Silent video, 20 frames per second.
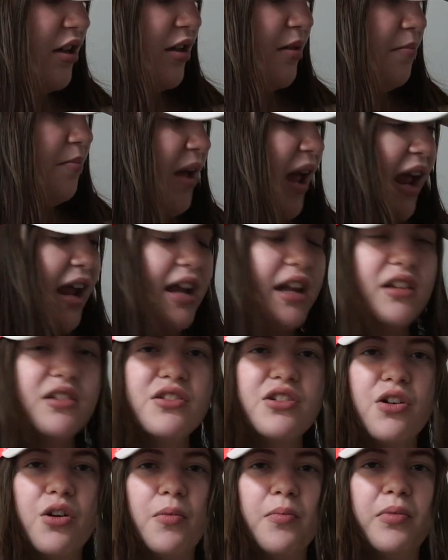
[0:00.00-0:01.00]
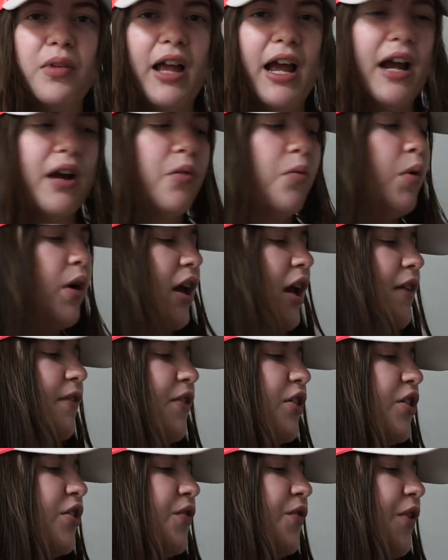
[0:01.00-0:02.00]
paint or black
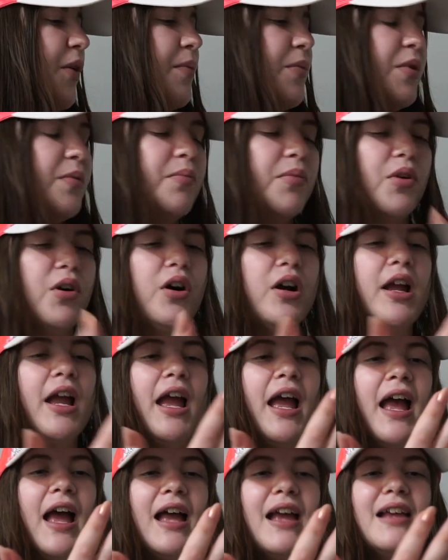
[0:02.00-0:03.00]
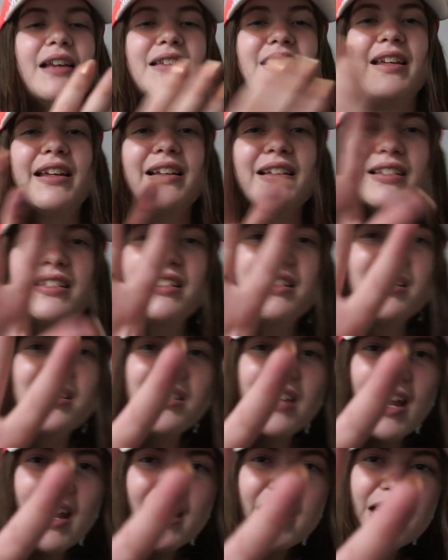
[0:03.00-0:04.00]
whatever from the book is, like,
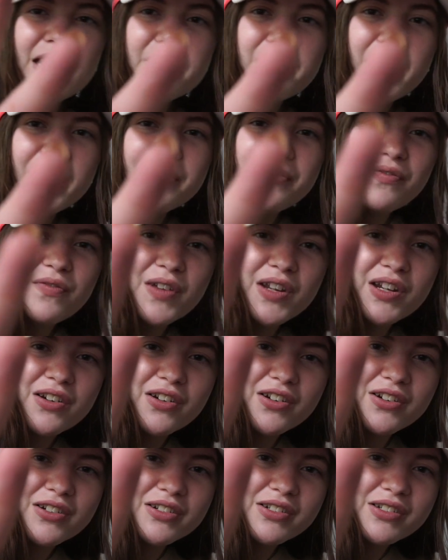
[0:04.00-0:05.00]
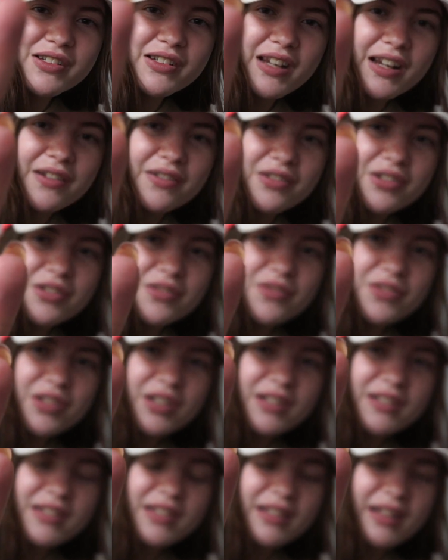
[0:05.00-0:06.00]
staining my fingers. I don't know if you
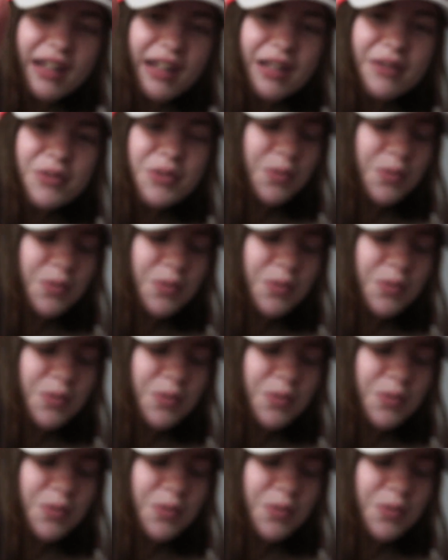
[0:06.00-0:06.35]
can see that. It was